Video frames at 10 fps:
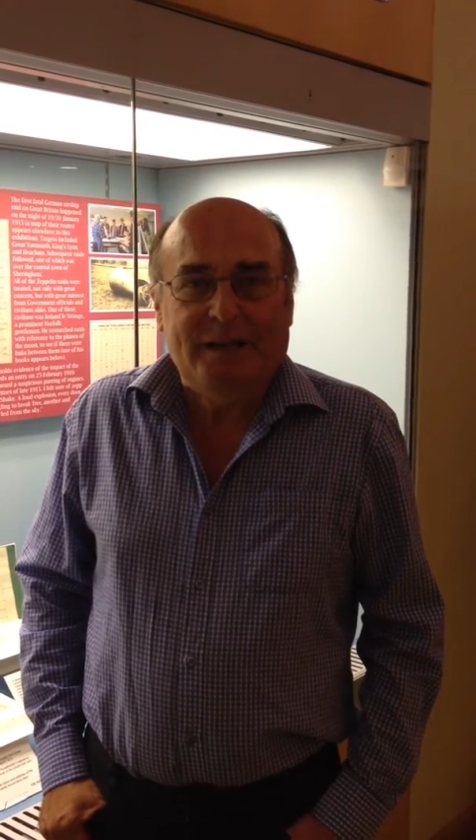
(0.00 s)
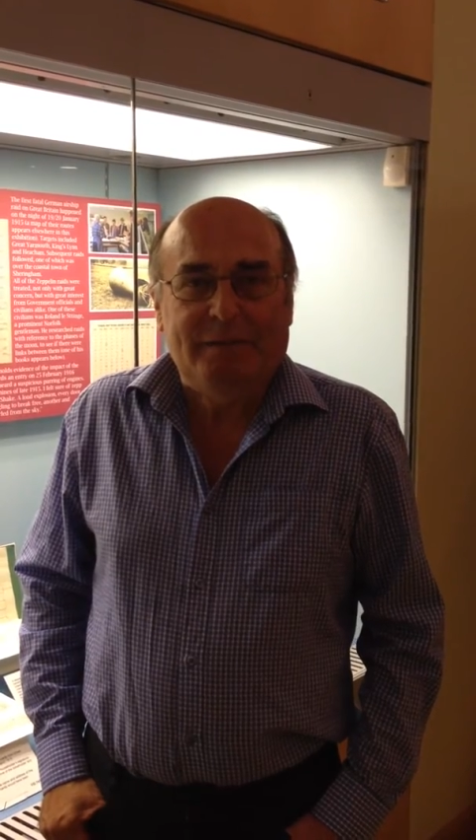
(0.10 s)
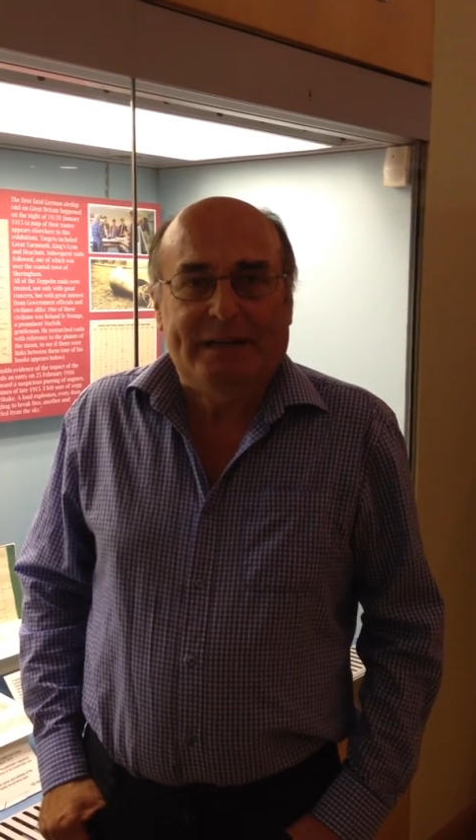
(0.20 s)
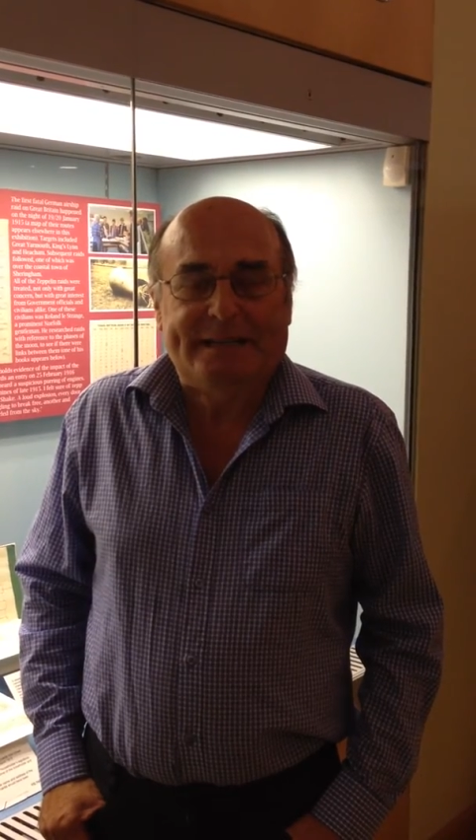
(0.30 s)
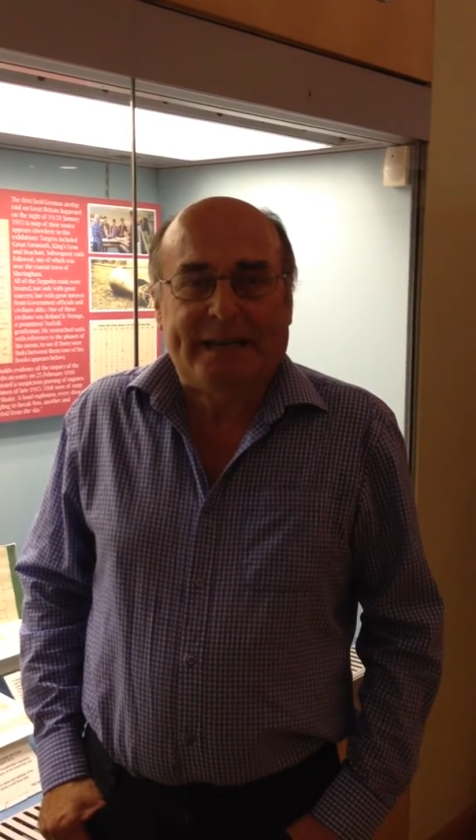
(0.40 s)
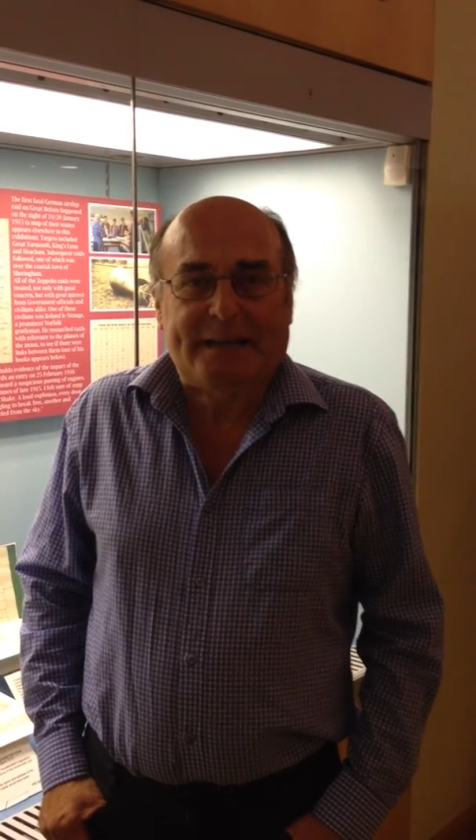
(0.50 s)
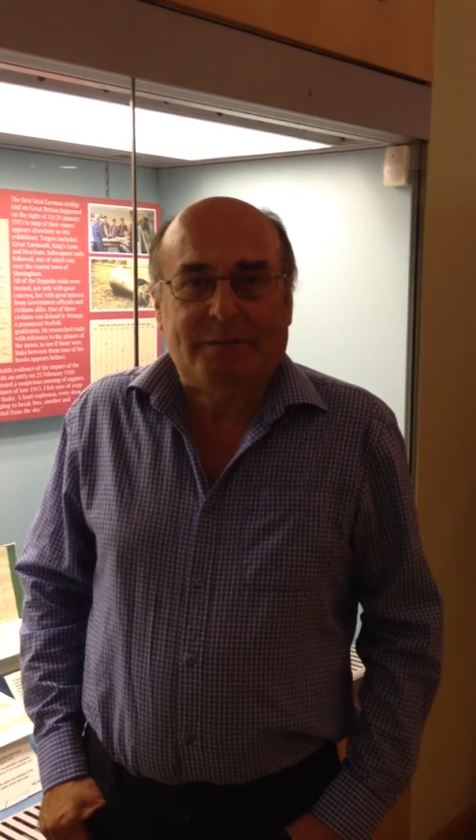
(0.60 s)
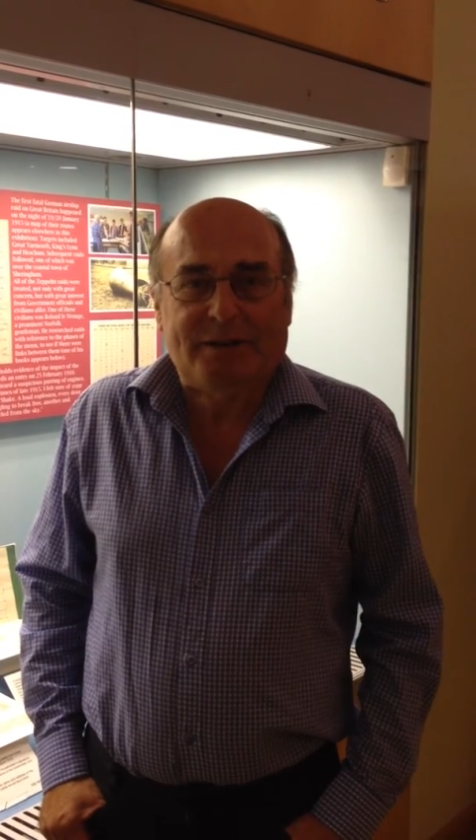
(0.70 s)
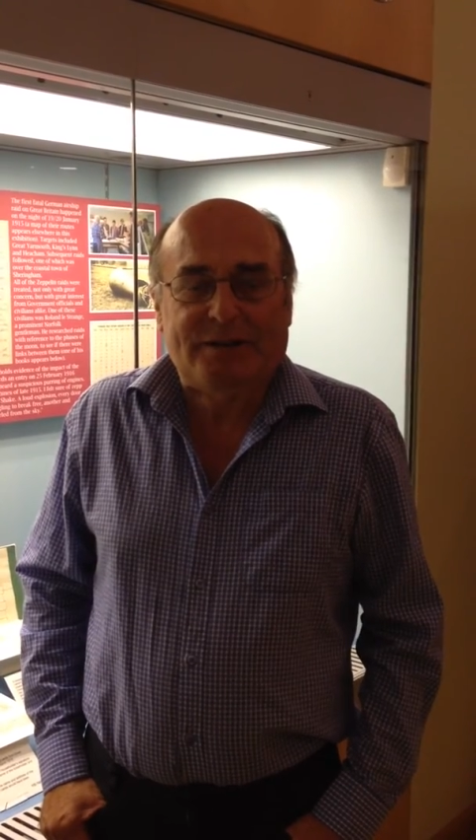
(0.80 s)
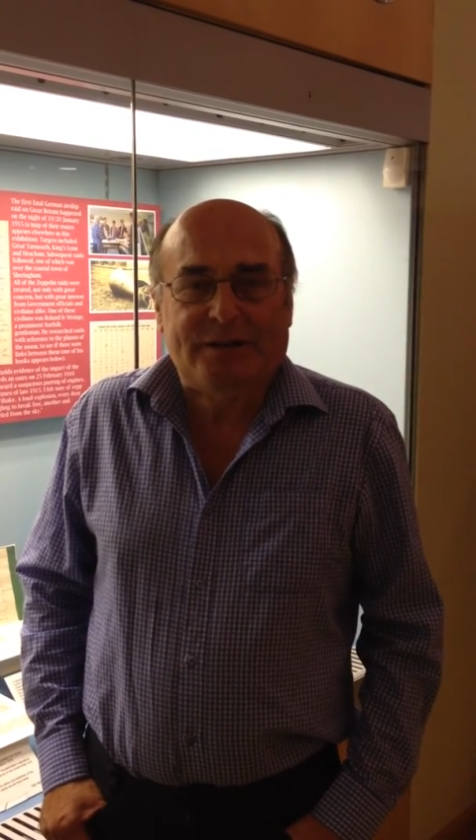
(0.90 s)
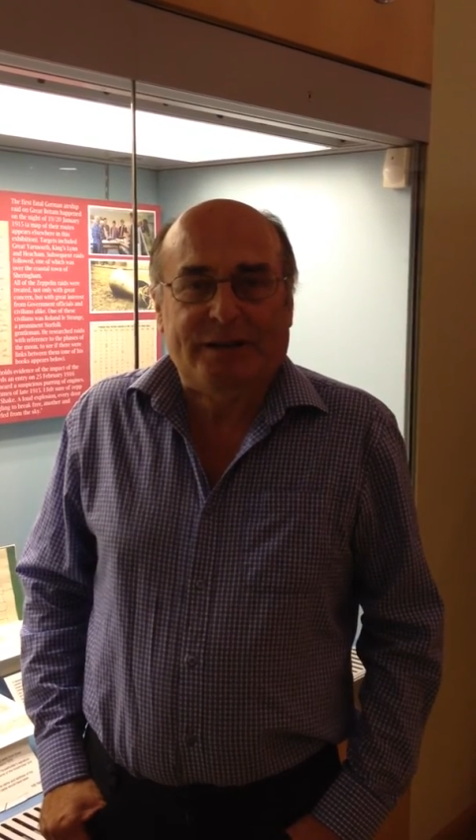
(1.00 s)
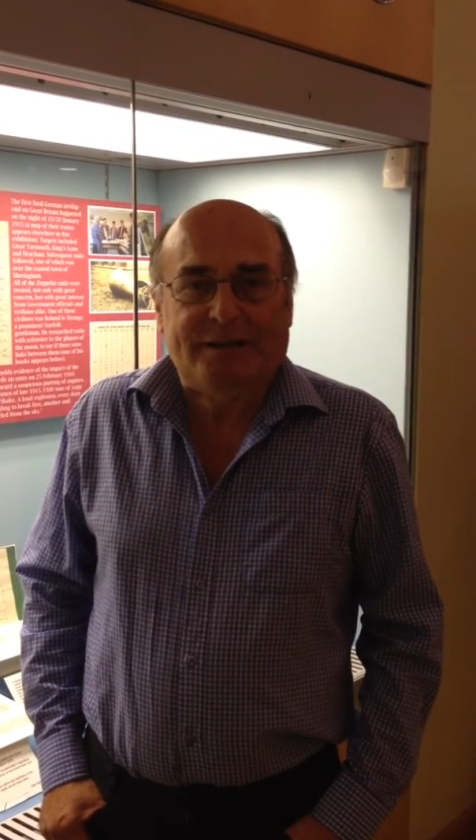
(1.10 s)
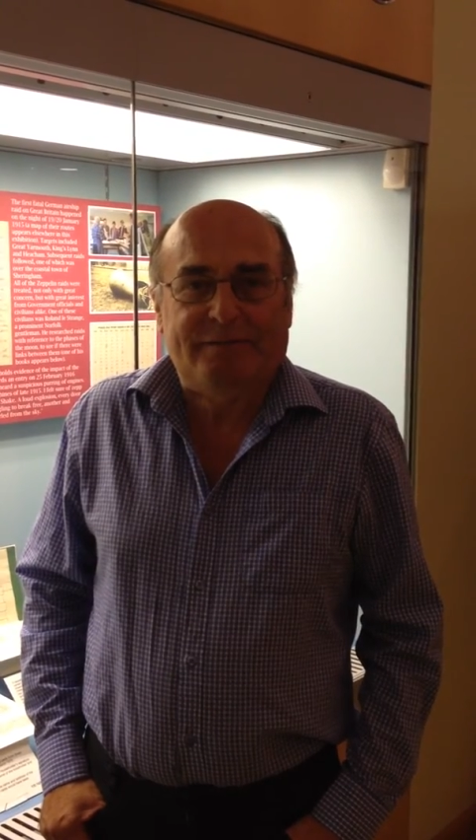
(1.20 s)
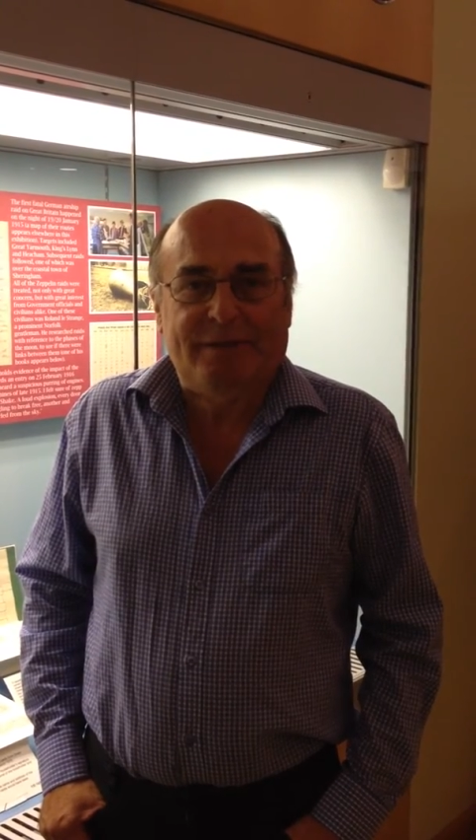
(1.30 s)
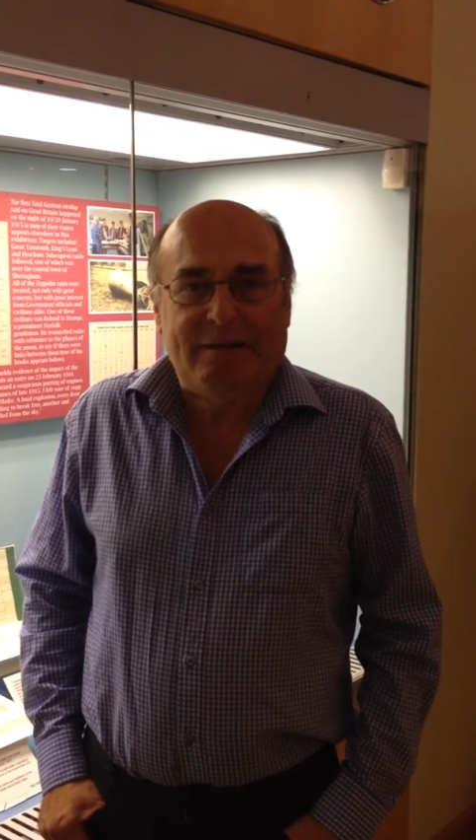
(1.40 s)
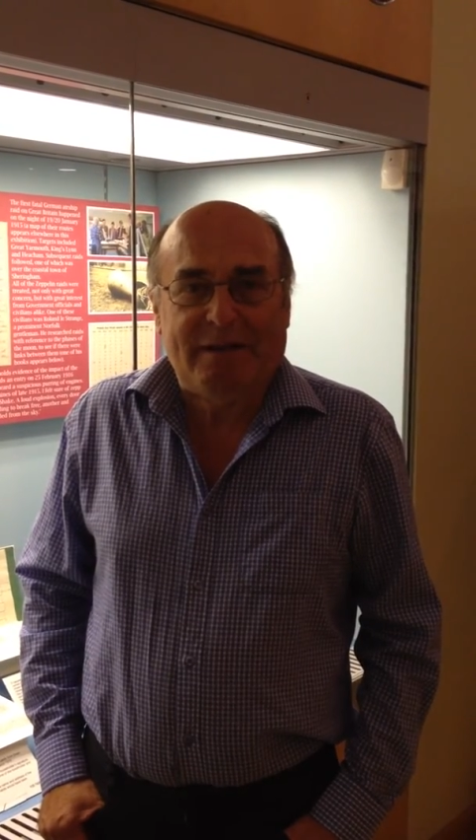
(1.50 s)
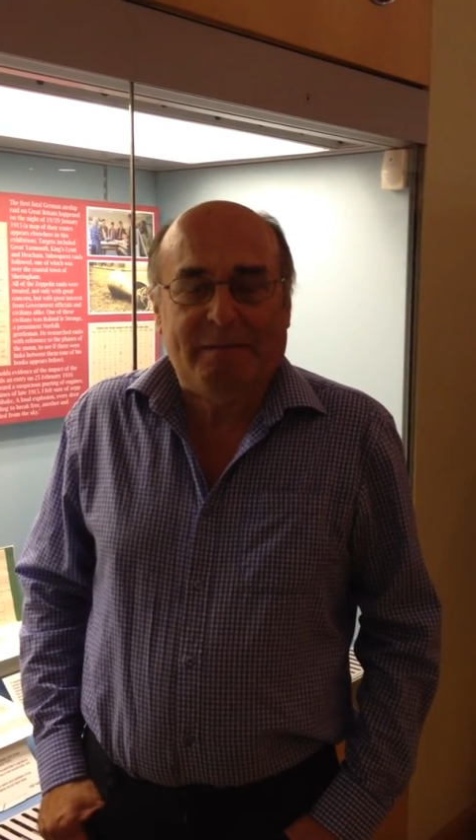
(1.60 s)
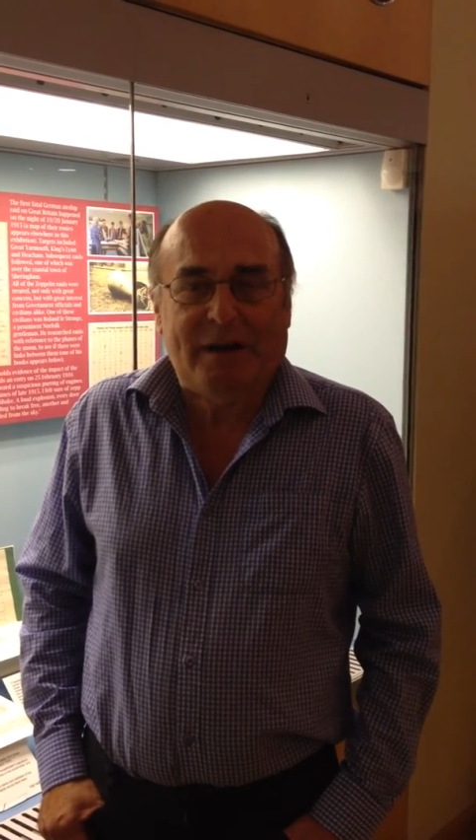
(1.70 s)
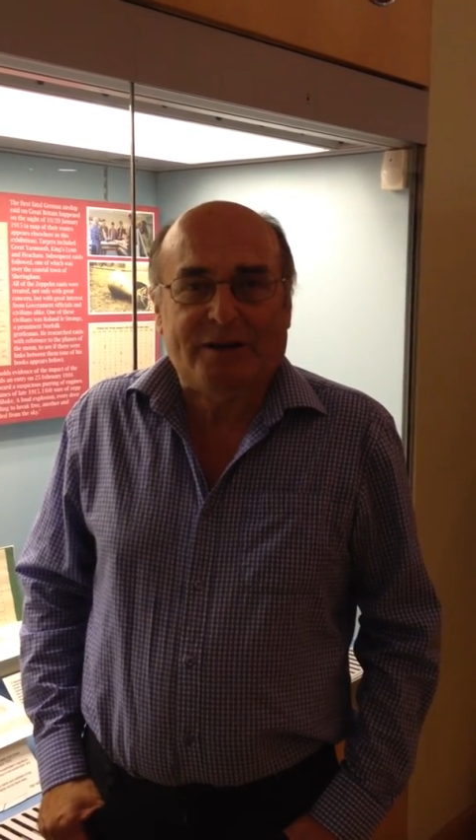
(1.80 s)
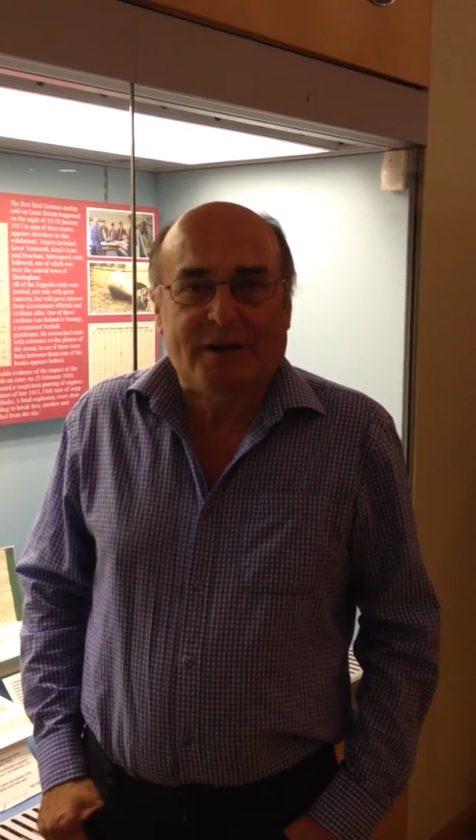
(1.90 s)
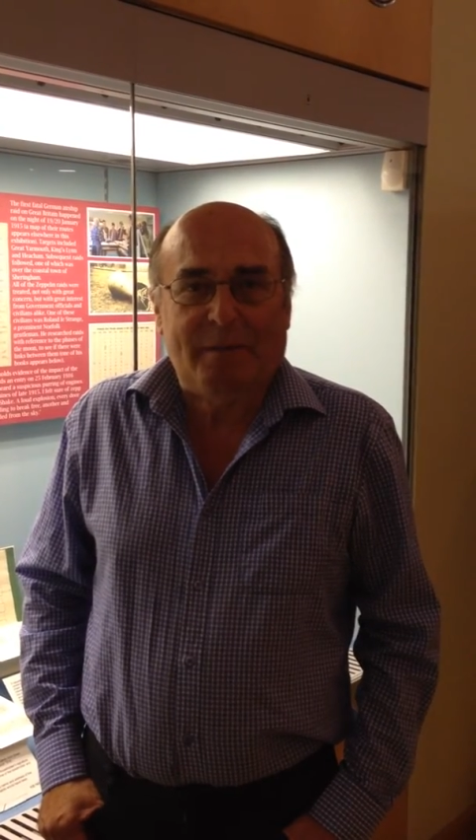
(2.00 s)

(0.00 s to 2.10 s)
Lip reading: but this exhibition is very much